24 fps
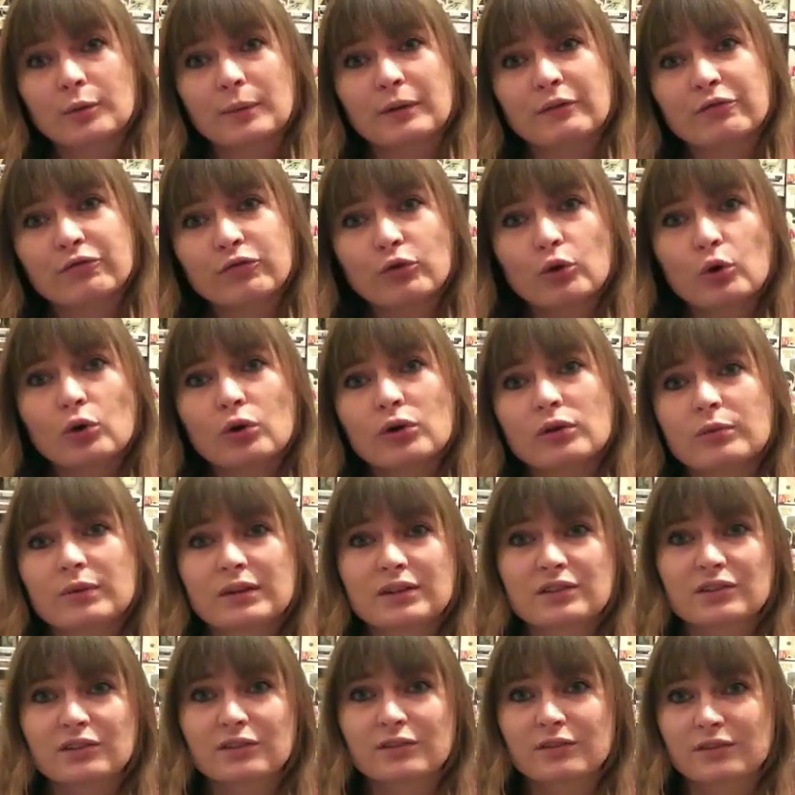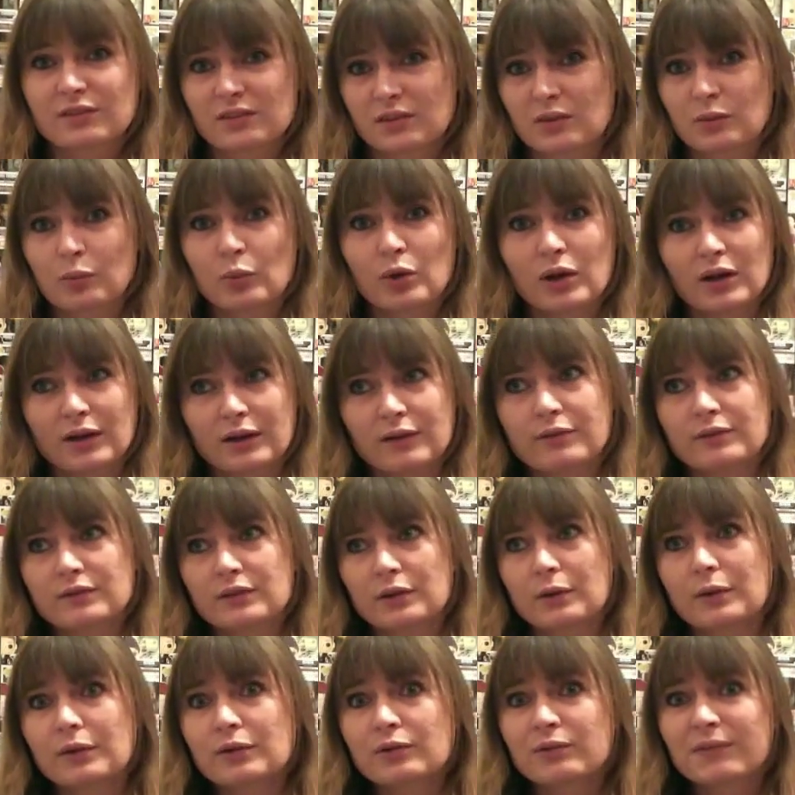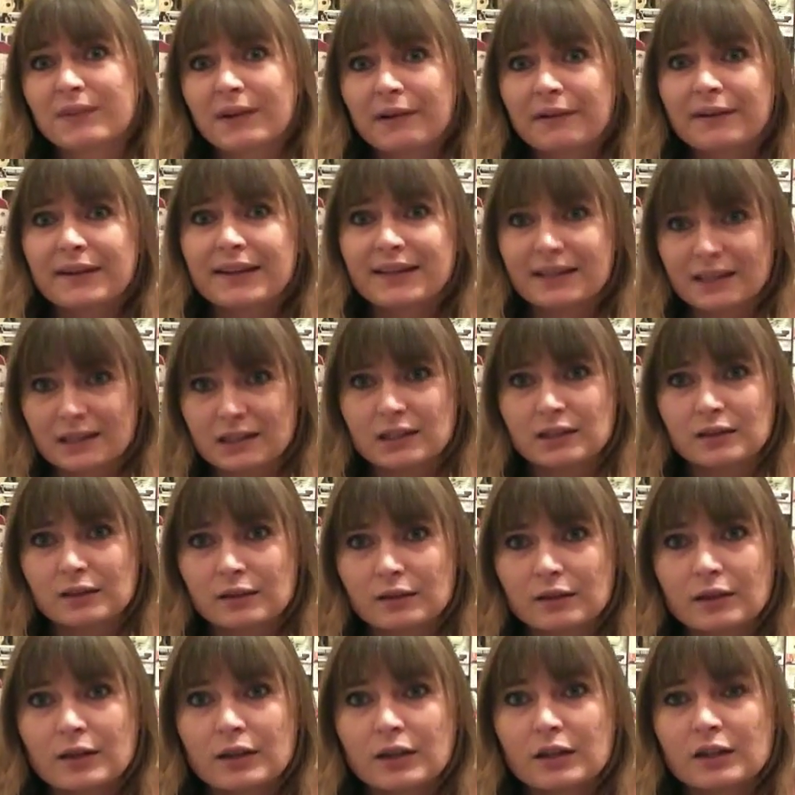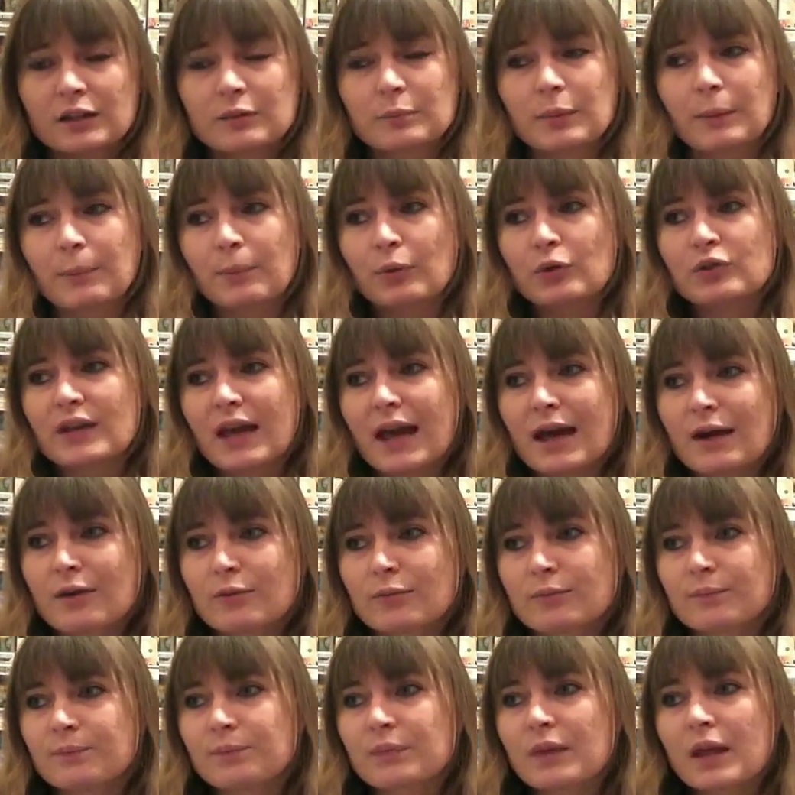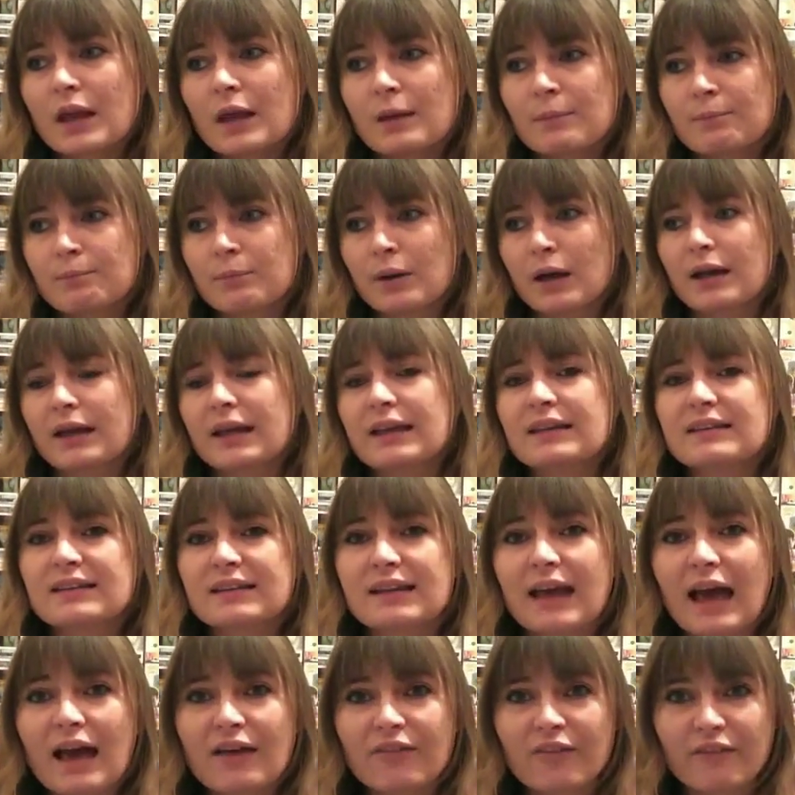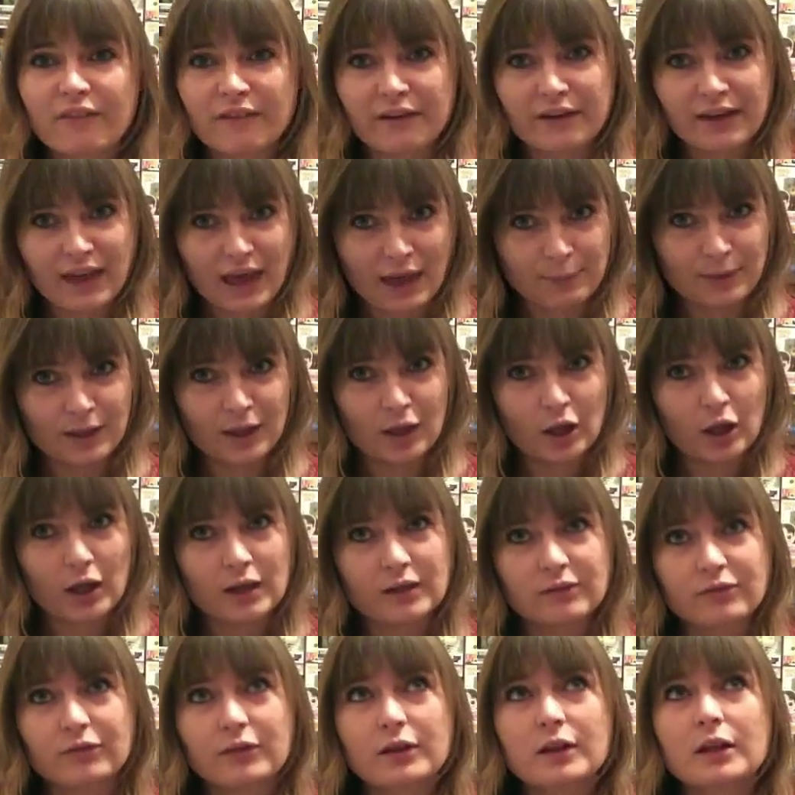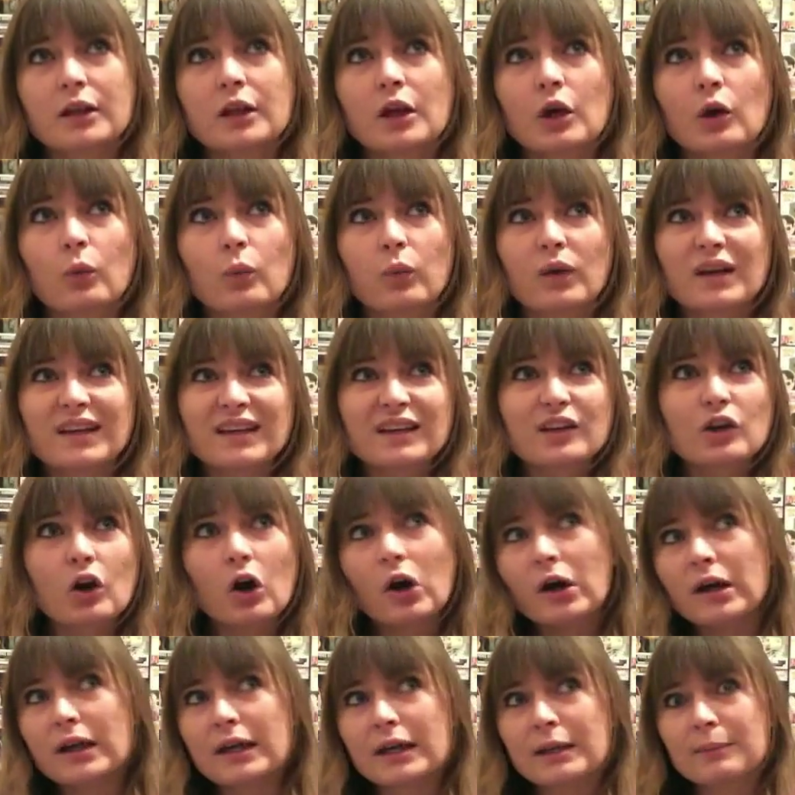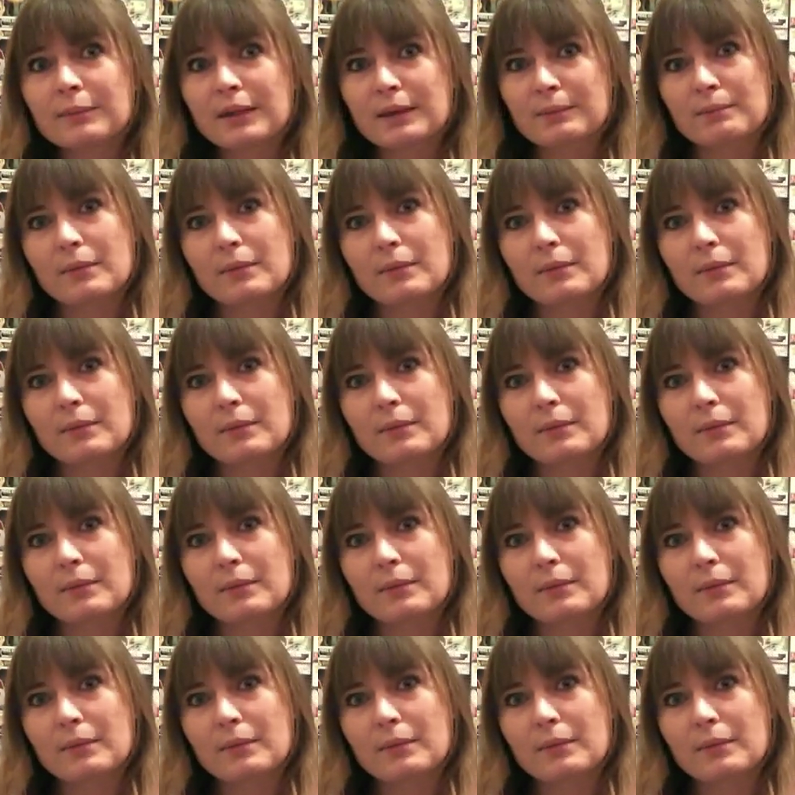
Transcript: would have been 4, which is why. So he was very young to be put down, but he did have a very happy life. We got him